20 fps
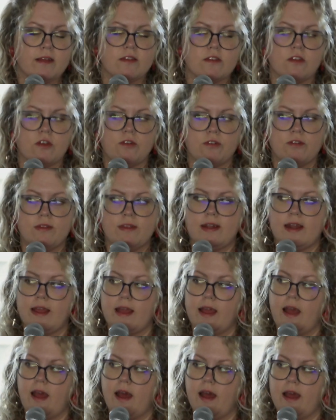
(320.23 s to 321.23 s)
So
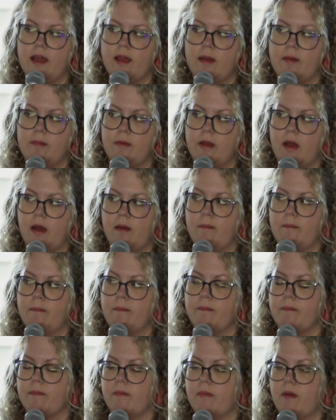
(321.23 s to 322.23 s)
today I am
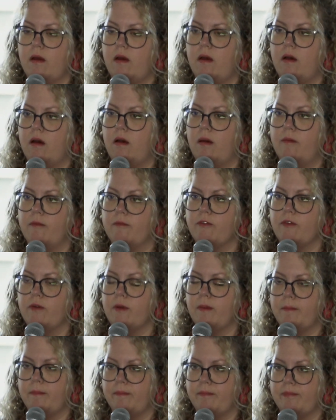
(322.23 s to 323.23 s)
numb
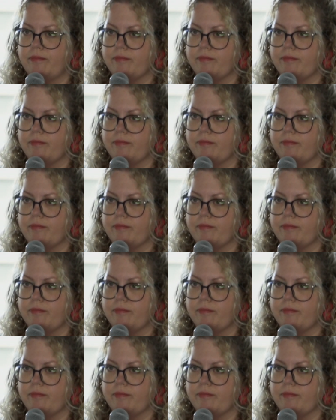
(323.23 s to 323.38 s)
from